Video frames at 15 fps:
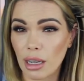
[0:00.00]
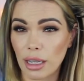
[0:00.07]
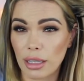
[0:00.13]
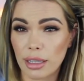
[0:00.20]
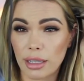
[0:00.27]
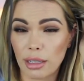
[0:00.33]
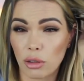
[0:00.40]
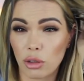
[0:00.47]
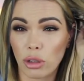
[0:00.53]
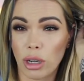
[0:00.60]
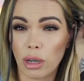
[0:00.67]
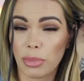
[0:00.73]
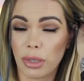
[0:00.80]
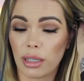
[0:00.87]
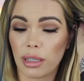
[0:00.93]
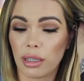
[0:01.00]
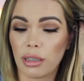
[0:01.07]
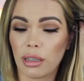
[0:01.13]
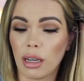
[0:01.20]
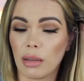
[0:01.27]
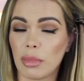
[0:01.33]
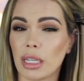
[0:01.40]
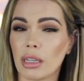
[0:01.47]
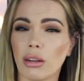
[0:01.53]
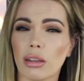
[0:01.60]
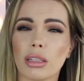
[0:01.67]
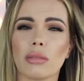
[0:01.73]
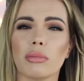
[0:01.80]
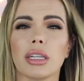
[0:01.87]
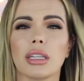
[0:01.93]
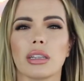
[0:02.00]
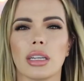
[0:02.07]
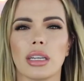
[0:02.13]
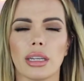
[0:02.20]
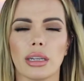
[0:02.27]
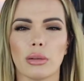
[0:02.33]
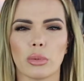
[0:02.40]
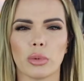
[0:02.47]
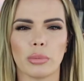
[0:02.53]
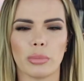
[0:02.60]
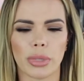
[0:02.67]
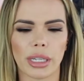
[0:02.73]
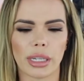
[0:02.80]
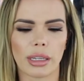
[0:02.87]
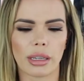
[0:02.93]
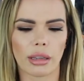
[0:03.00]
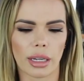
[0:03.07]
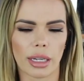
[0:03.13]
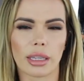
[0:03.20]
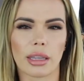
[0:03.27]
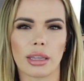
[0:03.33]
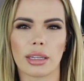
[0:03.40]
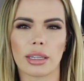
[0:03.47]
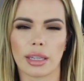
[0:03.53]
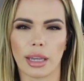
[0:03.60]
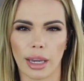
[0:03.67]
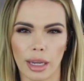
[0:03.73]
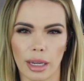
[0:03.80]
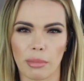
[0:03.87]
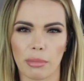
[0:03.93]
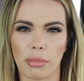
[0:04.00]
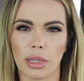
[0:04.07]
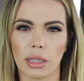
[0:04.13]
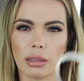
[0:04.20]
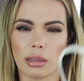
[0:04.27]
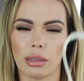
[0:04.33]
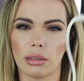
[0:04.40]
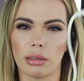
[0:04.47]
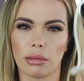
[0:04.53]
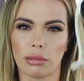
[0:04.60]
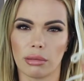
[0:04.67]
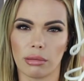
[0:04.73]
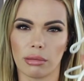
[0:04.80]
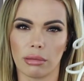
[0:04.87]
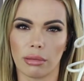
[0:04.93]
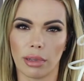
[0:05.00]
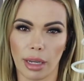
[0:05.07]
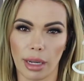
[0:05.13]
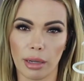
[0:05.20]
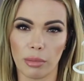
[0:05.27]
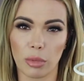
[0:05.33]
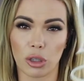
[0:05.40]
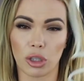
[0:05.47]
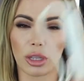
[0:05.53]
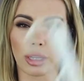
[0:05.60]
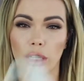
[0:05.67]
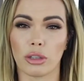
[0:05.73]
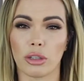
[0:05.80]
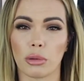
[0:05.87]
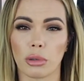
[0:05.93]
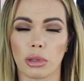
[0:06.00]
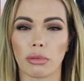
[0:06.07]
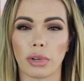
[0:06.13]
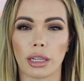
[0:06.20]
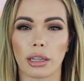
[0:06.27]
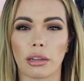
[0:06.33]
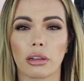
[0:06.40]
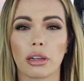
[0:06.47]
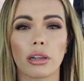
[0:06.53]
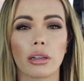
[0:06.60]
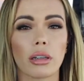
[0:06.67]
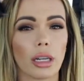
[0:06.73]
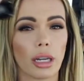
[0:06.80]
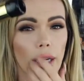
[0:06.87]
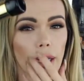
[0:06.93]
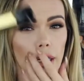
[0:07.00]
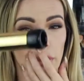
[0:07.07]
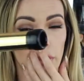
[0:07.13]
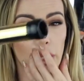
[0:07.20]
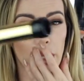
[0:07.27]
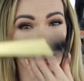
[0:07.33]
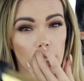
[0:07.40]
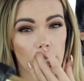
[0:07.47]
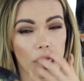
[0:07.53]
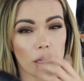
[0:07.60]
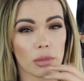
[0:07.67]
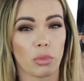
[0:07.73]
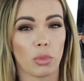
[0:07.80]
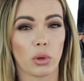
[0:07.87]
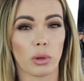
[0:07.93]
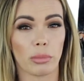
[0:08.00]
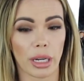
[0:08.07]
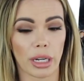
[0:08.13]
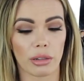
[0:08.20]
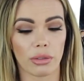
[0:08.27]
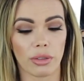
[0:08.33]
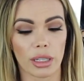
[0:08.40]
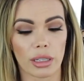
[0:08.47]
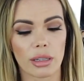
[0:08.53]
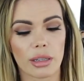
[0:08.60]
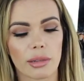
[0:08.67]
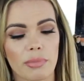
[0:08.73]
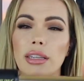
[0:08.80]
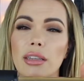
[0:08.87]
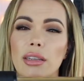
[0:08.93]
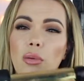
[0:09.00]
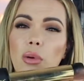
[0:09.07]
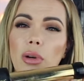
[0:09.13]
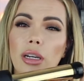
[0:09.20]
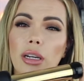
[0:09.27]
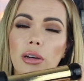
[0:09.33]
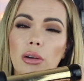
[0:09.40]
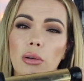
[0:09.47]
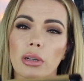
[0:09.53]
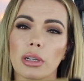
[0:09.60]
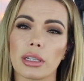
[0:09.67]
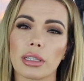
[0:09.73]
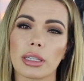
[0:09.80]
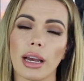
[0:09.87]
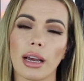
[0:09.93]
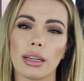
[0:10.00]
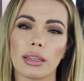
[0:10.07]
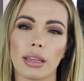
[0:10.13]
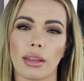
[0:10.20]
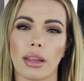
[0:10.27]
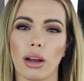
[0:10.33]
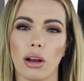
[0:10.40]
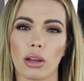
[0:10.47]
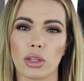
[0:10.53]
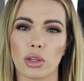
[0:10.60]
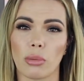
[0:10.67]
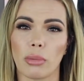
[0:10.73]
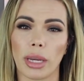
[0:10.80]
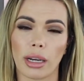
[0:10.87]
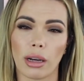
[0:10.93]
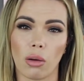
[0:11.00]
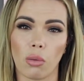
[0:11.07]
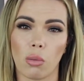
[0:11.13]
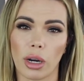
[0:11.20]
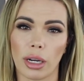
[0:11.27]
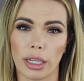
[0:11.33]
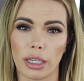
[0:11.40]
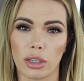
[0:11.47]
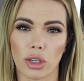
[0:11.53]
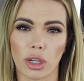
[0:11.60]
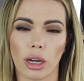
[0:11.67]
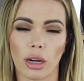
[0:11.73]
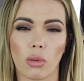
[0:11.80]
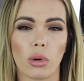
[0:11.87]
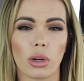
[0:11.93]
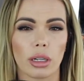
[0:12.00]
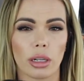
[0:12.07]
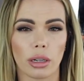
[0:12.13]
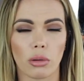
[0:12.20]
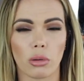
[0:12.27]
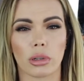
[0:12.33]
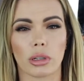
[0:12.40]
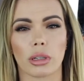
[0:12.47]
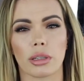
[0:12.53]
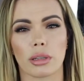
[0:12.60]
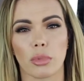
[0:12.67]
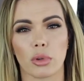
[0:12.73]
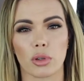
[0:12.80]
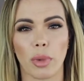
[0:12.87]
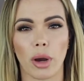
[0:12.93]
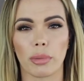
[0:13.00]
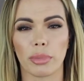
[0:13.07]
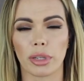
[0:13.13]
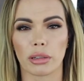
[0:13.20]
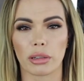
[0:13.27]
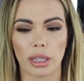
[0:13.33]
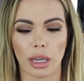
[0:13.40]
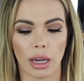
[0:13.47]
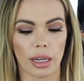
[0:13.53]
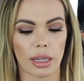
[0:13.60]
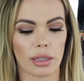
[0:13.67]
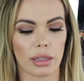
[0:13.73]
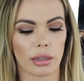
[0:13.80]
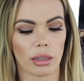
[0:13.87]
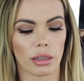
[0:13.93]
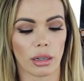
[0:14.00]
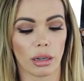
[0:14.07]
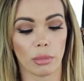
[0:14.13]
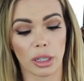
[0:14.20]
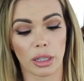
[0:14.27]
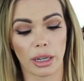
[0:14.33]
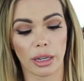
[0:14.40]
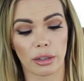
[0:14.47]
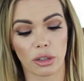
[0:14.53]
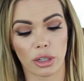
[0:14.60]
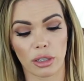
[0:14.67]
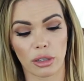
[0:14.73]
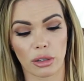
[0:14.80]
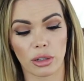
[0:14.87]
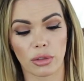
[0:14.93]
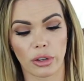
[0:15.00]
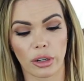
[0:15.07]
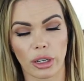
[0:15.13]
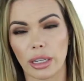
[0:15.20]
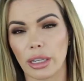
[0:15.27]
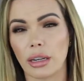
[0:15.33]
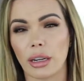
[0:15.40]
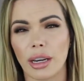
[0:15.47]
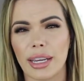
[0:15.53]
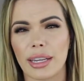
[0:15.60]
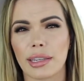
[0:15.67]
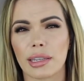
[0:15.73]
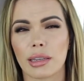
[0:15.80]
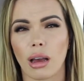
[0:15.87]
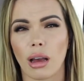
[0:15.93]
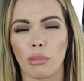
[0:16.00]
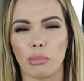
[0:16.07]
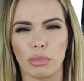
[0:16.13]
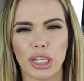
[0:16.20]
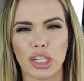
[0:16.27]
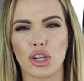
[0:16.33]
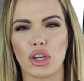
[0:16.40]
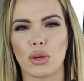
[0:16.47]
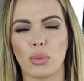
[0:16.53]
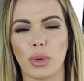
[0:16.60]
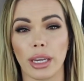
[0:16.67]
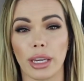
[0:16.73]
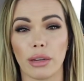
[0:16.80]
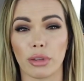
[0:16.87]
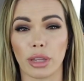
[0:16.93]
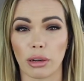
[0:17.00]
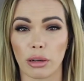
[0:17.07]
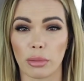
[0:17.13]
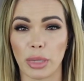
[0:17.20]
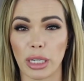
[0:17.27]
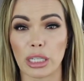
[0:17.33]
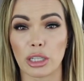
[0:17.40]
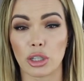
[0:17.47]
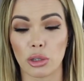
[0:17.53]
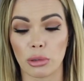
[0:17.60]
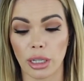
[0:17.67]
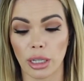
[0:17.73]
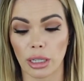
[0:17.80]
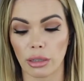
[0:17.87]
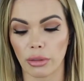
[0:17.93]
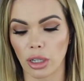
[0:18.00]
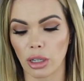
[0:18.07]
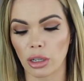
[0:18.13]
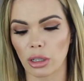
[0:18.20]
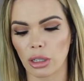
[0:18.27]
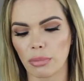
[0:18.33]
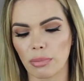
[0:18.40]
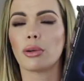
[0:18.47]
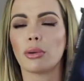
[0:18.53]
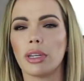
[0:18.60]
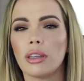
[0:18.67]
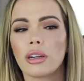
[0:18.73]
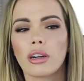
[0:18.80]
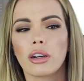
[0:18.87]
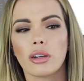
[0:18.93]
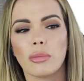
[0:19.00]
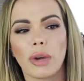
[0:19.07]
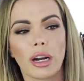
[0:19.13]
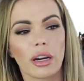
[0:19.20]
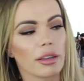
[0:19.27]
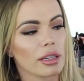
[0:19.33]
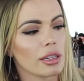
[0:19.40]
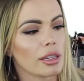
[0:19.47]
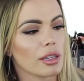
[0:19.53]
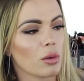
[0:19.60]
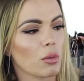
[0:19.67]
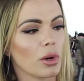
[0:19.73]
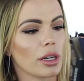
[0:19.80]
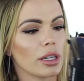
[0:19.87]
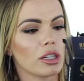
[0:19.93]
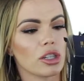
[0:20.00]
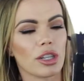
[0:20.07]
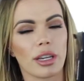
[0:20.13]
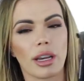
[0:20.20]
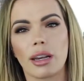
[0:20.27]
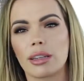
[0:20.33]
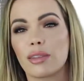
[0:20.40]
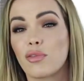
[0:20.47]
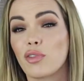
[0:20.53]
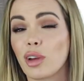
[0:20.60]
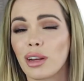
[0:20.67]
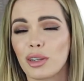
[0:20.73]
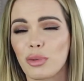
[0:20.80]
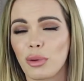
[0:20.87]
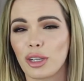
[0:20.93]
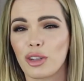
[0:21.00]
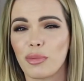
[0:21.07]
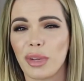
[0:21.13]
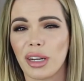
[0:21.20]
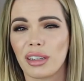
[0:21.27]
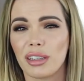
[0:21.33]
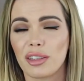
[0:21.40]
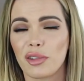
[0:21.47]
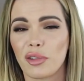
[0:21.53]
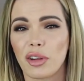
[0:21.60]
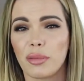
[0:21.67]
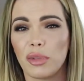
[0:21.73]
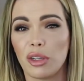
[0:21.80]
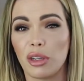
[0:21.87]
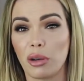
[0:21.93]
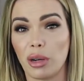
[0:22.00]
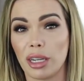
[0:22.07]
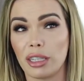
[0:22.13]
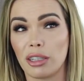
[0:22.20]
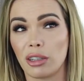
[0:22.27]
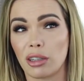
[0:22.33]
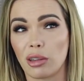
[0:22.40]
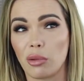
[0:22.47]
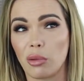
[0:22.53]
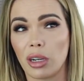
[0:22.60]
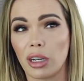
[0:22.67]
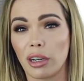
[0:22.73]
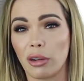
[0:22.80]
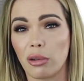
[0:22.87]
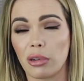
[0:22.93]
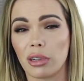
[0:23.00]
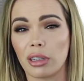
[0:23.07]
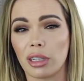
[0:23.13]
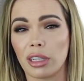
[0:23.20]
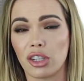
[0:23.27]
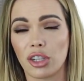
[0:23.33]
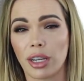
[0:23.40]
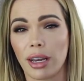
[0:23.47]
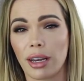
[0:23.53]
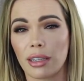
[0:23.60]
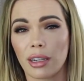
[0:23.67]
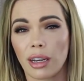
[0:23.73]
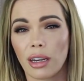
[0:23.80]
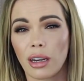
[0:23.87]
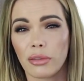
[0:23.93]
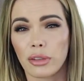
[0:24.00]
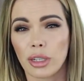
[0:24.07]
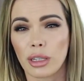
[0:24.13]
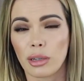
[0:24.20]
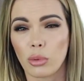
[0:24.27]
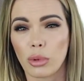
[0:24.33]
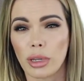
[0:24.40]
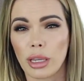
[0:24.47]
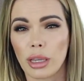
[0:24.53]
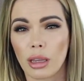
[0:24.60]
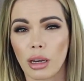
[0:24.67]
and still drop it in. I mean, ultimately it will be like the same hand motion that you do with a regular curling iron, but this has more benefits. This is the 1 1/4 size, and they also make a 1 inch. 1 1/4 is the most popular size among hairdressers for a nice beachy wave without it being too tight of a curl. So in the curl bar, this is the 1 inch size. If you guys watch me on Instagram, you know I took the 1 1/4 inch size and I covered it with